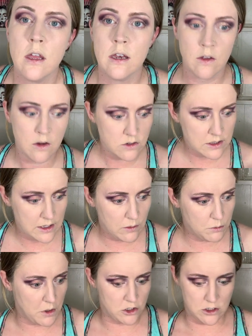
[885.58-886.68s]
Now here's the thing
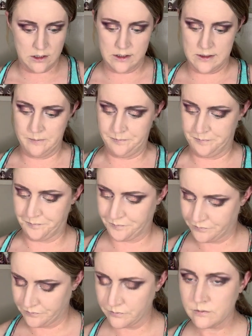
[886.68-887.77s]
with brushes.
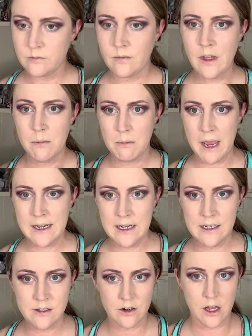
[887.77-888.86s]
My
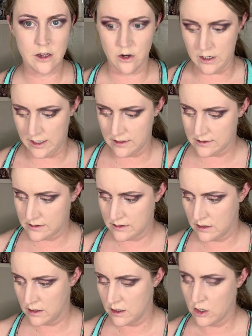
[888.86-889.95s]
needs are not your needs.
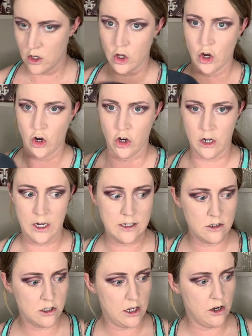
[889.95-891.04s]
Her needs
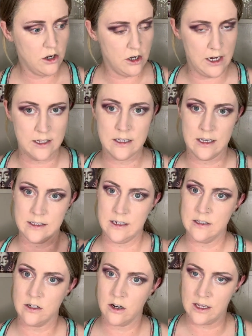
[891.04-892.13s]
are not her needs. His
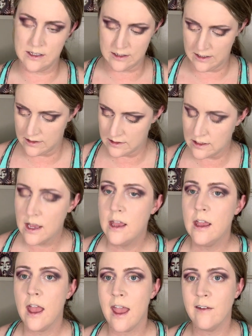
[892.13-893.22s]
needs aren't his needs.
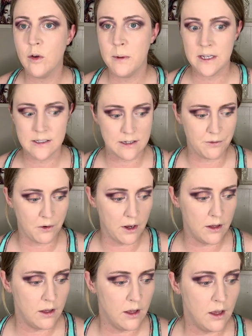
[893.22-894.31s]
Everybody's different.